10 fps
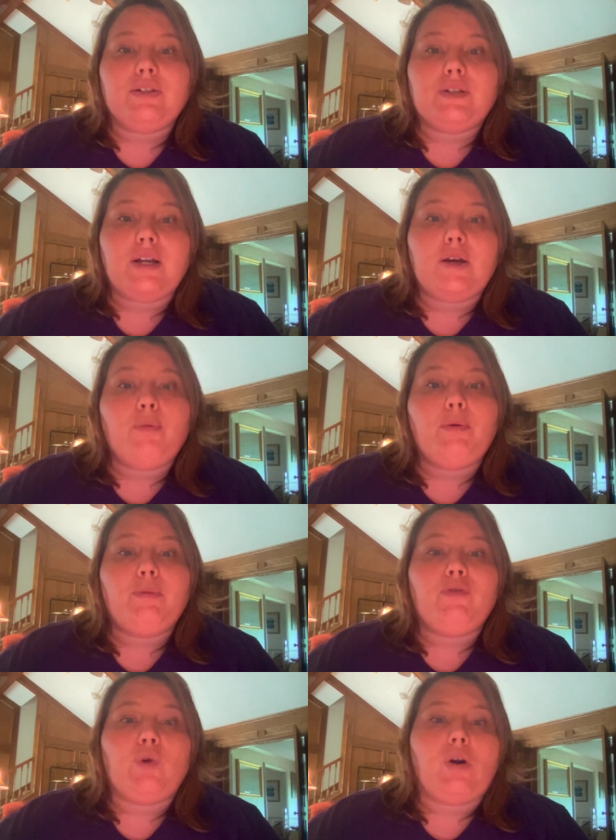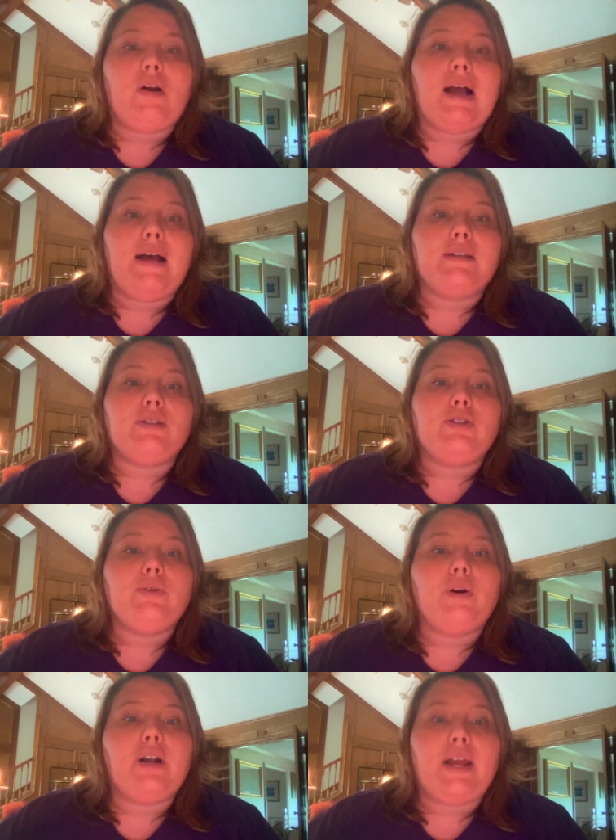set open before our eyes and
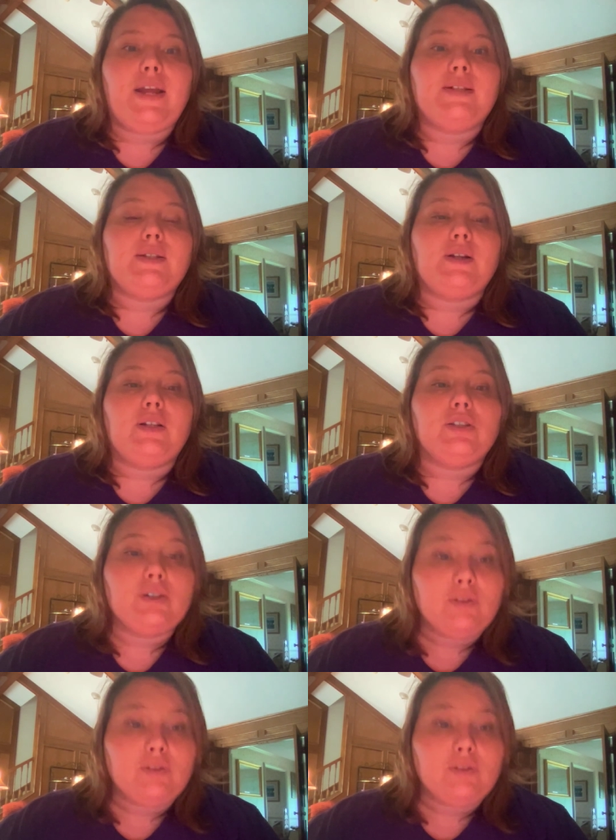to our hands, not